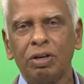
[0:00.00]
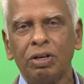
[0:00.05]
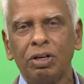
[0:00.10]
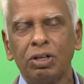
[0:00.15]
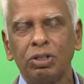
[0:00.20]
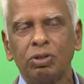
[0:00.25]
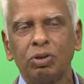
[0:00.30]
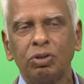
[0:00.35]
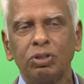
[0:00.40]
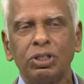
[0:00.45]

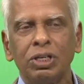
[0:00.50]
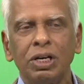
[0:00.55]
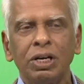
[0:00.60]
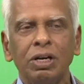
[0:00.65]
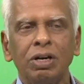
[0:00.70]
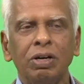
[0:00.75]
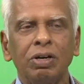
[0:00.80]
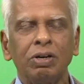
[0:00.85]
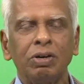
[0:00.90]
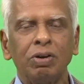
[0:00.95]
So
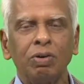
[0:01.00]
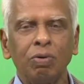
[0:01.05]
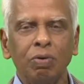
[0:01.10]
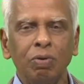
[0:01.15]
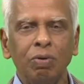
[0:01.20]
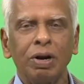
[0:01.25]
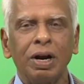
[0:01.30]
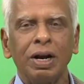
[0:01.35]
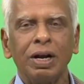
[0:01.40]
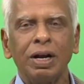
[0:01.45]
she
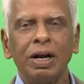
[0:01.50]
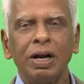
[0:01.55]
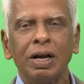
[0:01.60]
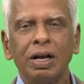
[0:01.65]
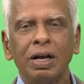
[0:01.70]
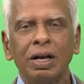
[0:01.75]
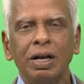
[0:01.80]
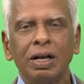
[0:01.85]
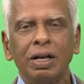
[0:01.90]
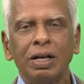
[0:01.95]
concluded
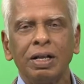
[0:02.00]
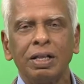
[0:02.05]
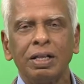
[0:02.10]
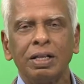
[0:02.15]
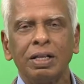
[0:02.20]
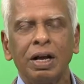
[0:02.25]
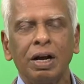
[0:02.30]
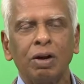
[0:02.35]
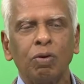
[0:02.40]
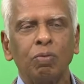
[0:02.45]

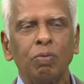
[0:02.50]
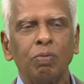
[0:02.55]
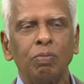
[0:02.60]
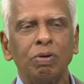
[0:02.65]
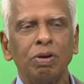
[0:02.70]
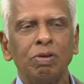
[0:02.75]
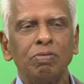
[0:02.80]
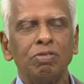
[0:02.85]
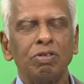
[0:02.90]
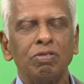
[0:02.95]
that
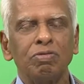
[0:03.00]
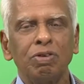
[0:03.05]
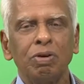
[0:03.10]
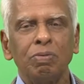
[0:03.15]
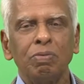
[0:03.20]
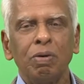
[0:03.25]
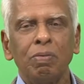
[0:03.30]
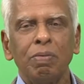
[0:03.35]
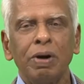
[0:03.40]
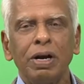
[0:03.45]

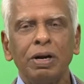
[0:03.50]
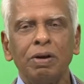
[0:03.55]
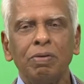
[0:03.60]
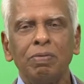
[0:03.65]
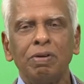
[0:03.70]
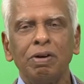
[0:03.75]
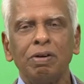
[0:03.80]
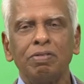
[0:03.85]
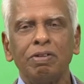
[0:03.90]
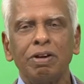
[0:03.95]
Bhima might
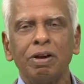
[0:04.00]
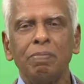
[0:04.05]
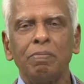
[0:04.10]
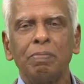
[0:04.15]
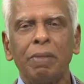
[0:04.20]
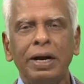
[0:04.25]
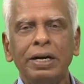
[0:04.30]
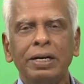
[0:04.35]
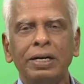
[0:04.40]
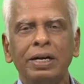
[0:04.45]
be a very
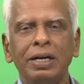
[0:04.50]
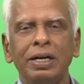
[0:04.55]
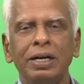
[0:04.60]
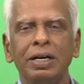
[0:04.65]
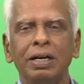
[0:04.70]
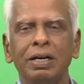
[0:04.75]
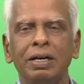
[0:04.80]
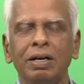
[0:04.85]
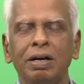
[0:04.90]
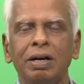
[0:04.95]

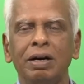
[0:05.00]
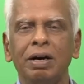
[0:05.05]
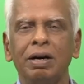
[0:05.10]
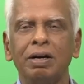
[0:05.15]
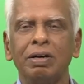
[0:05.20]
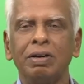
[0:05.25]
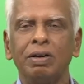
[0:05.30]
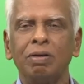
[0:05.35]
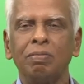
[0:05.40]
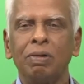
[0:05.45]
mighty,
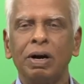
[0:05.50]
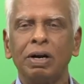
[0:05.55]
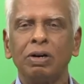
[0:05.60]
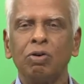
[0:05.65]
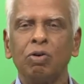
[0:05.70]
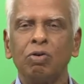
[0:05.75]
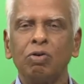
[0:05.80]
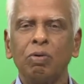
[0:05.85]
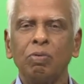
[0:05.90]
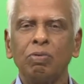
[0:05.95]
might
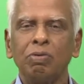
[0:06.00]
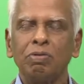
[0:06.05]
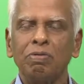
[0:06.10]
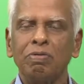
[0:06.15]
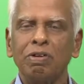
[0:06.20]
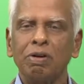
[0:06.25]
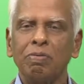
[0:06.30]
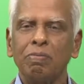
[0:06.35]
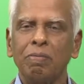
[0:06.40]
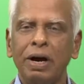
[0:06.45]
grow up to a
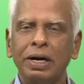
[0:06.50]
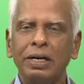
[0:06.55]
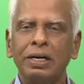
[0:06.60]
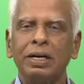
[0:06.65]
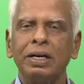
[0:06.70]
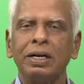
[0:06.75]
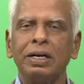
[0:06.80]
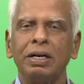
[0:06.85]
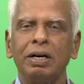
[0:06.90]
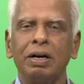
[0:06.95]
very
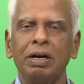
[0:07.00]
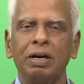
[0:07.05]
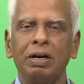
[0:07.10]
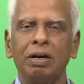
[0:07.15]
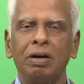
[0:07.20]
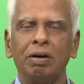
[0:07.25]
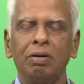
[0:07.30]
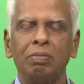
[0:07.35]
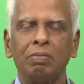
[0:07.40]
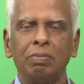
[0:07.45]
mighty
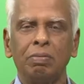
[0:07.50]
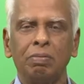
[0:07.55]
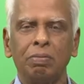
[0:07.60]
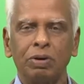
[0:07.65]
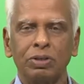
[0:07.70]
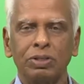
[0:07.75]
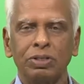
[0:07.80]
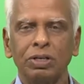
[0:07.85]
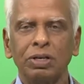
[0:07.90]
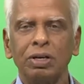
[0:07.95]

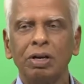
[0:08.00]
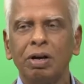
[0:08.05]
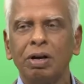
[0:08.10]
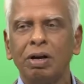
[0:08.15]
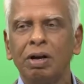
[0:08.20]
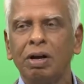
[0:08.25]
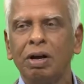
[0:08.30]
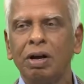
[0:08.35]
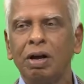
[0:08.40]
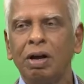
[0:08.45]
person,
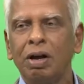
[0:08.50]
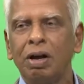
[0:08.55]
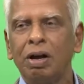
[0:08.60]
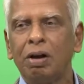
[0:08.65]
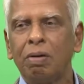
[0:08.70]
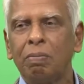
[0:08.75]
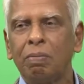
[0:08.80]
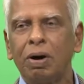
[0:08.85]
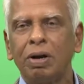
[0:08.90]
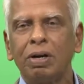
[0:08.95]

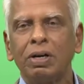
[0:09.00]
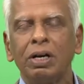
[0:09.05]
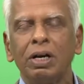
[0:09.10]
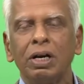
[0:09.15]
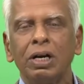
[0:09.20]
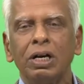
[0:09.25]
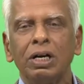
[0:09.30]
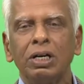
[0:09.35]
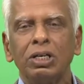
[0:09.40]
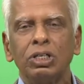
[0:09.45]
but
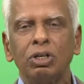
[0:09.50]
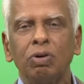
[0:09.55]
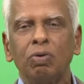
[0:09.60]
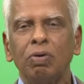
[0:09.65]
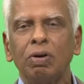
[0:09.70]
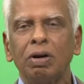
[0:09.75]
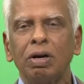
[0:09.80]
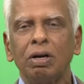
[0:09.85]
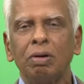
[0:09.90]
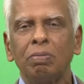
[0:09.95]
he
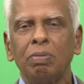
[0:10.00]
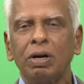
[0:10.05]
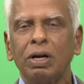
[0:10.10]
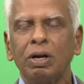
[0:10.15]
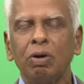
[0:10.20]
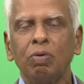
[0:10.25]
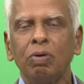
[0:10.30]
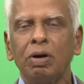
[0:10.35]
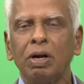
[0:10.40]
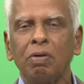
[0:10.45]

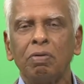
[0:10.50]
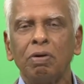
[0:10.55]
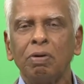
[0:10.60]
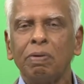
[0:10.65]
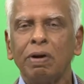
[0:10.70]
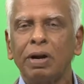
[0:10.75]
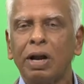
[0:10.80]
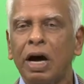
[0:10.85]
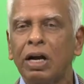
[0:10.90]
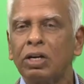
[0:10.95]
could never
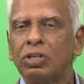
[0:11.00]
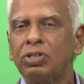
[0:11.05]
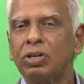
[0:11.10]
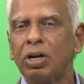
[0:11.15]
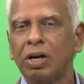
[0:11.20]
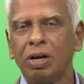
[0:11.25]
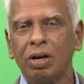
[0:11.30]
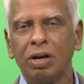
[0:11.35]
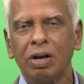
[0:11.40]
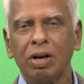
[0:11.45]
be an archer.